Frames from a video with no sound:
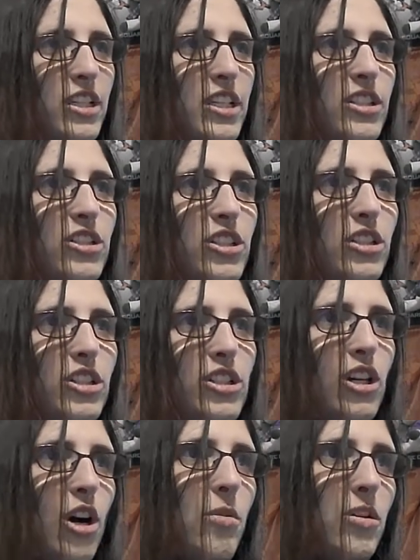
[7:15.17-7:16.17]
is gonna
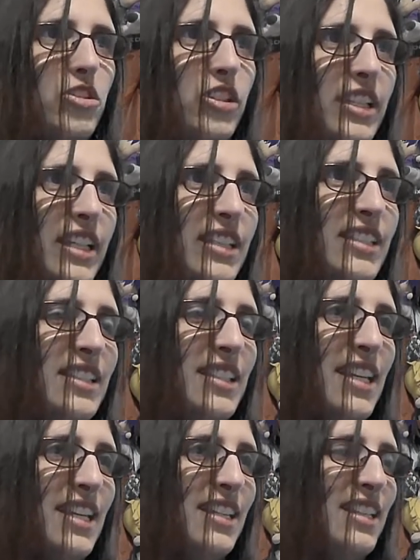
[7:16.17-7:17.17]
go Ultra
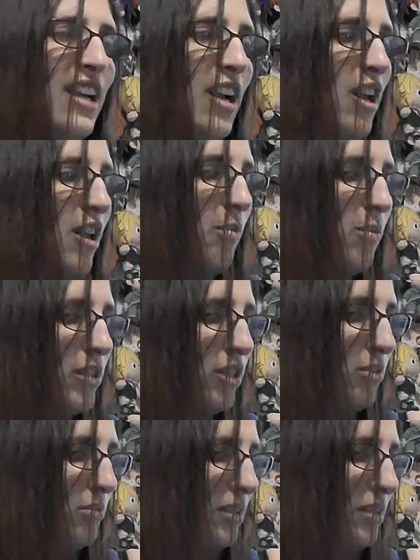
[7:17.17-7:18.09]
Instinct? What do you